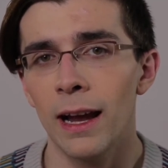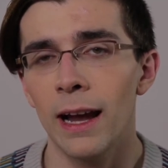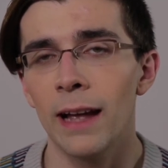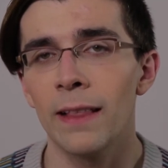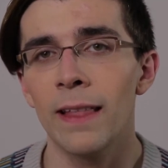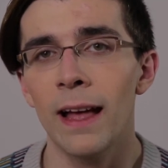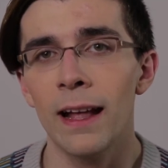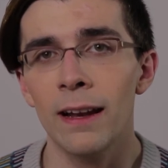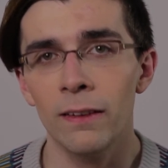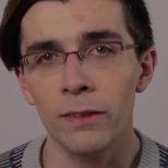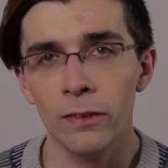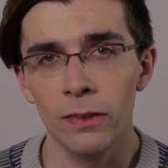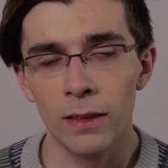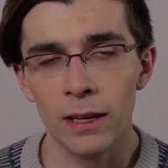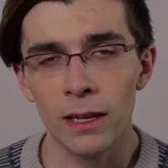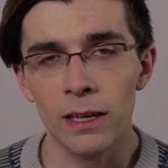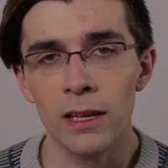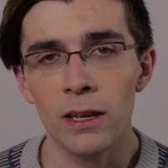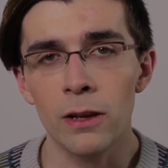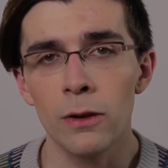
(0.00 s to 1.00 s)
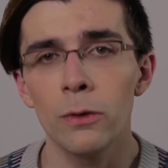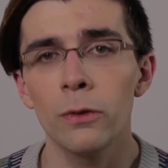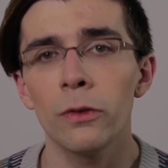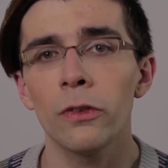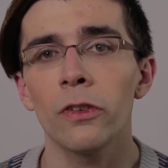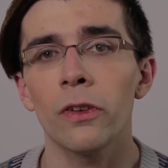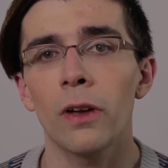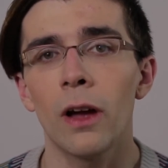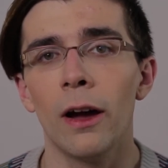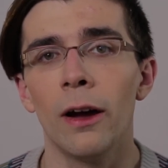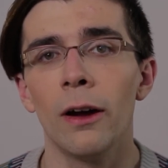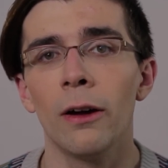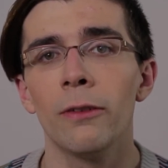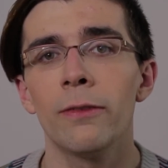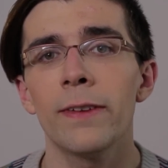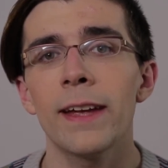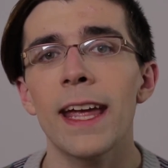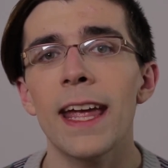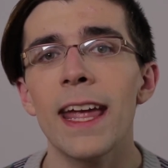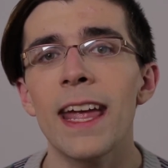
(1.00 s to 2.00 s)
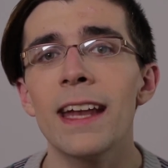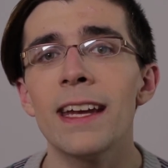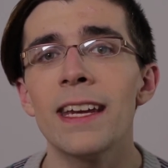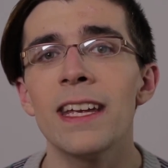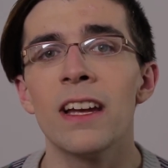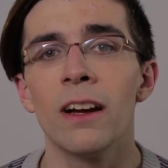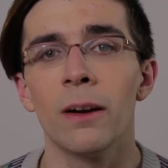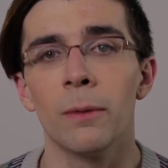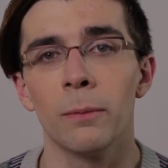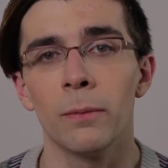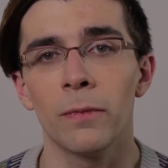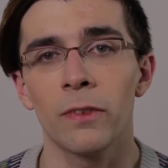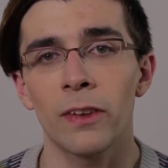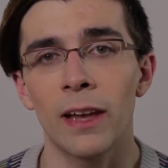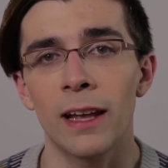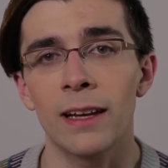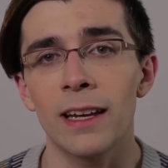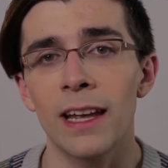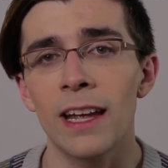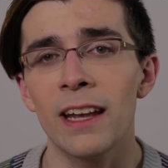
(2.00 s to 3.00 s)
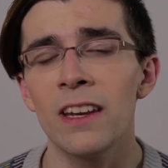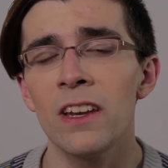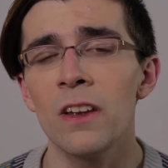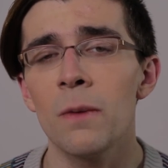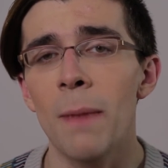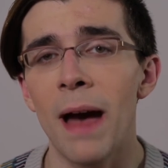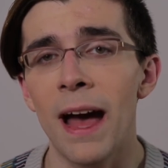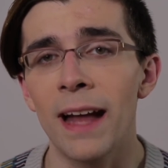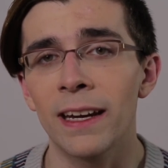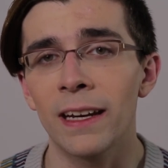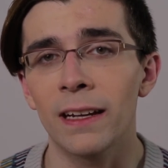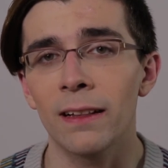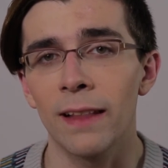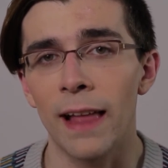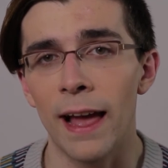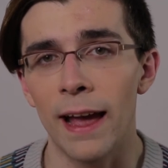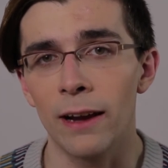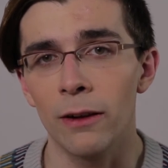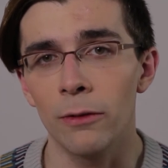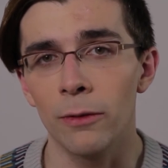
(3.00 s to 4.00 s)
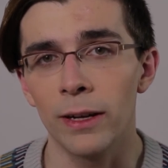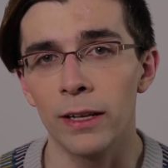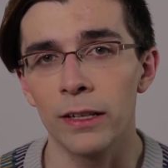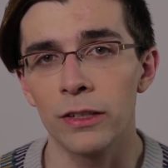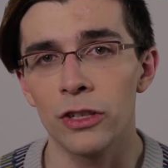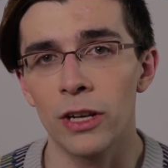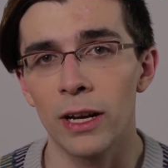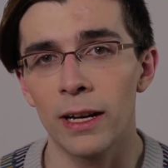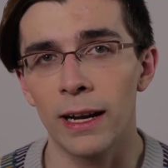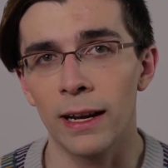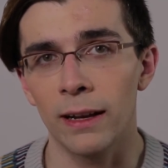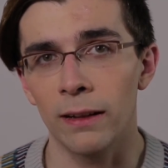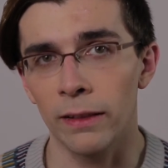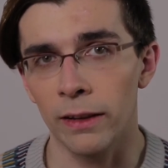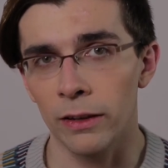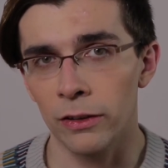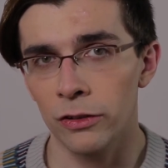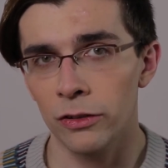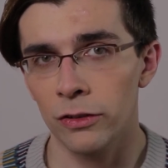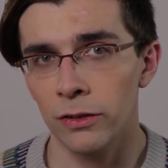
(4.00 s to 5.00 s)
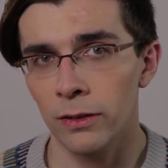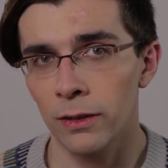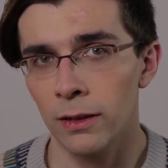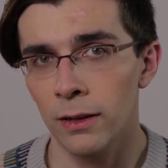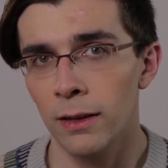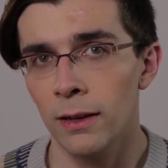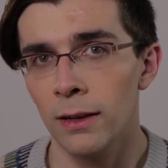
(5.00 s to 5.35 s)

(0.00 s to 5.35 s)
and that is the use of idioms and idiomatic language in English.